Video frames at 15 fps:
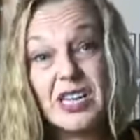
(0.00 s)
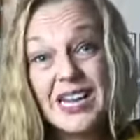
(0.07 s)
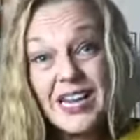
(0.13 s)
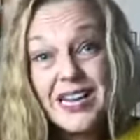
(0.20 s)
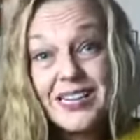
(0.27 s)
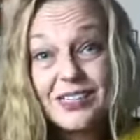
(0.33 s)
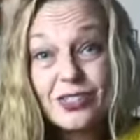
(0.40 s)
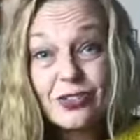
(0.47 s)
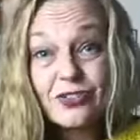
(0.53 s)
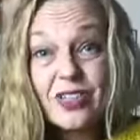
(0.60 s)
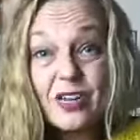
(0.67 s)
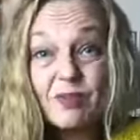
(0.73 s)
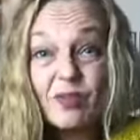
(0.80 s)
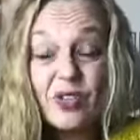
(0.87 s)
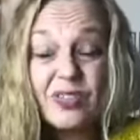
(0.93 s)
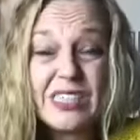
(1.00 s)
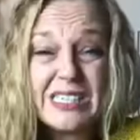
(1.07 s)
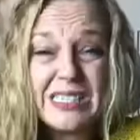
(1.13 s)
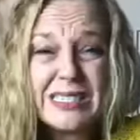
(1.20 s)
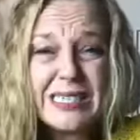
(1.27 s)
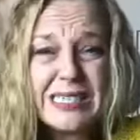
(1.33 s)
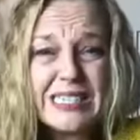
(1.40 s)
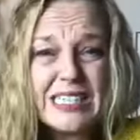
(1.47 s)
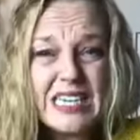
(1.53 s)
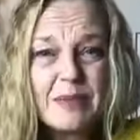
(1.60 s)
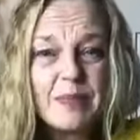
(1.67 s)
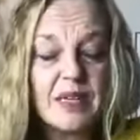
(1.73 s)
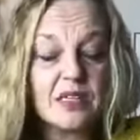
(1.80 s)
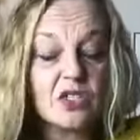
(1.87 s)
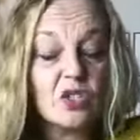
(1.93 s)
answer them, really dig deep
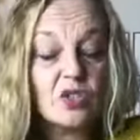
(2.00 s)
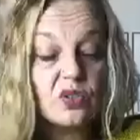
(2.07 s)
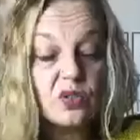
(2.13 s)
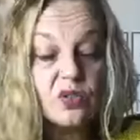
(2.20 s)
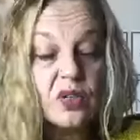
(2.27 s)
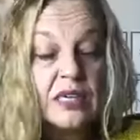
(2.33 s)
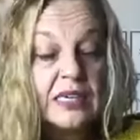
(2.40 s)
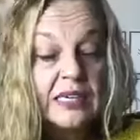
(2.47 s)
into